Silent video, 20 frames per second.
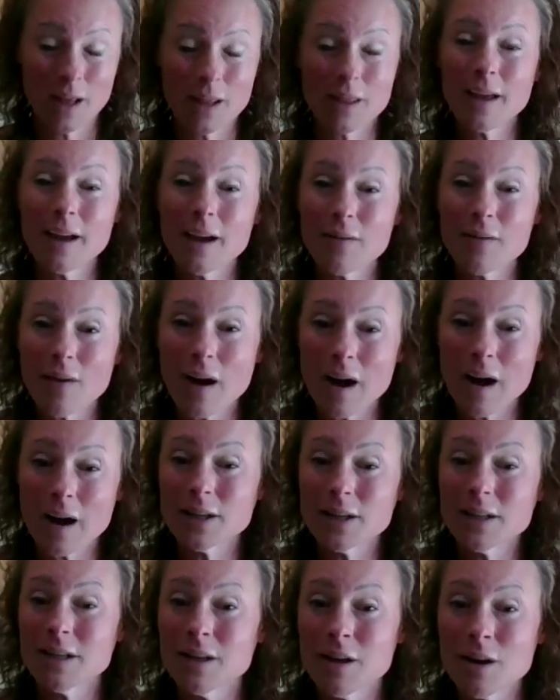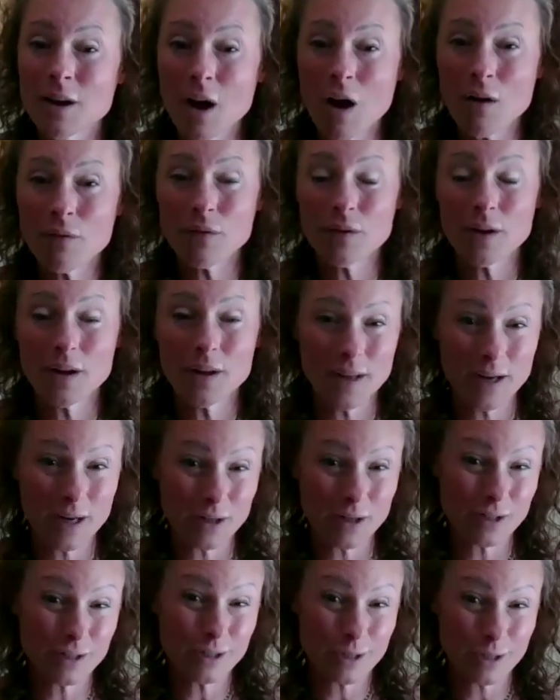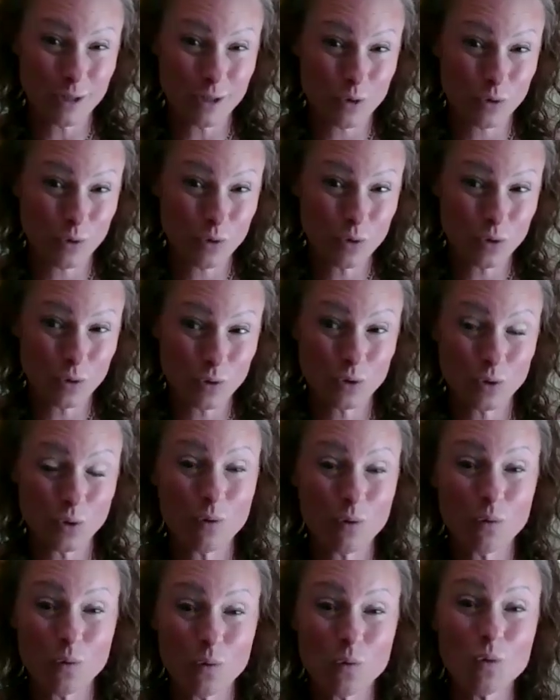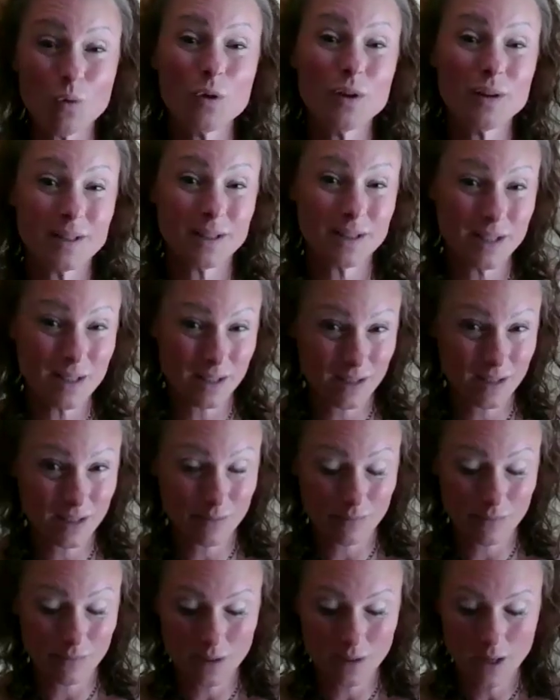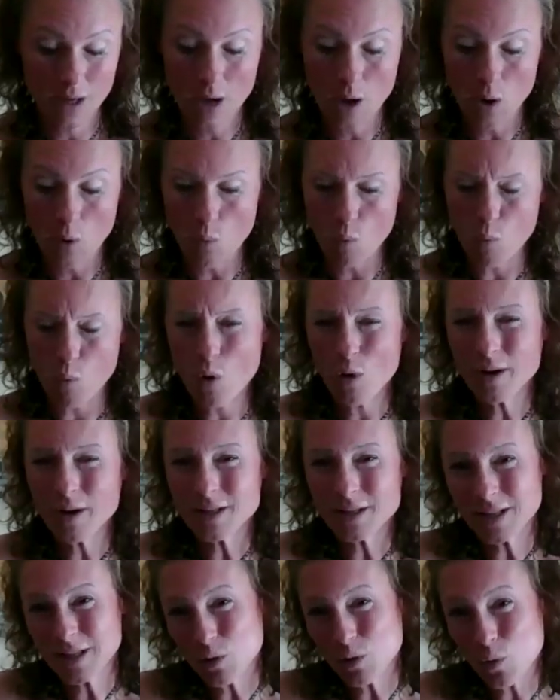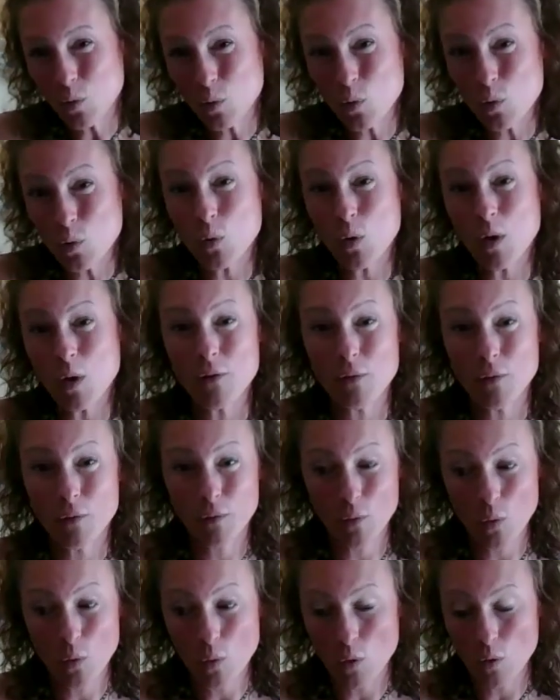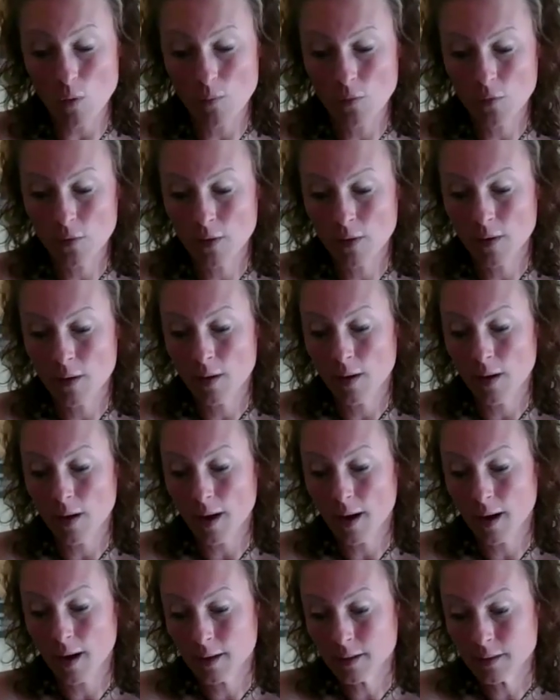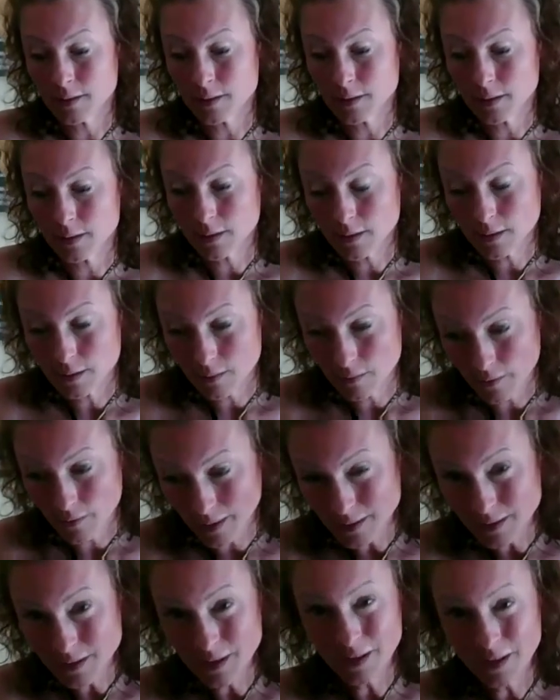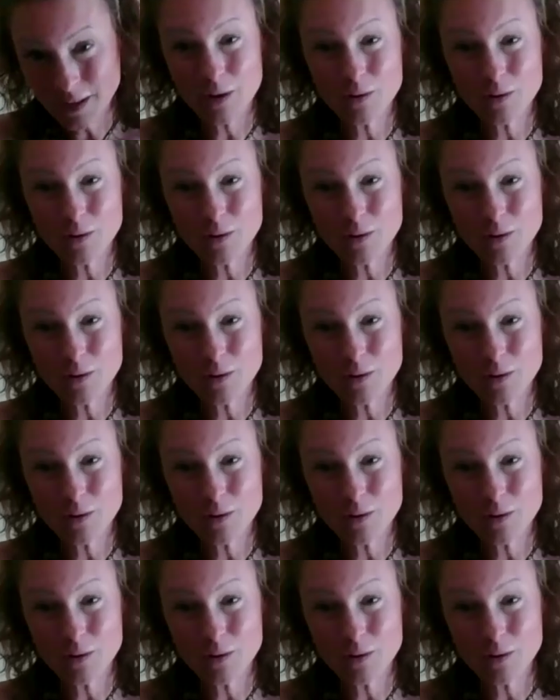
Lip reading: They have had enough and they're disillusioned of all of the systems. What is it all for? And the venting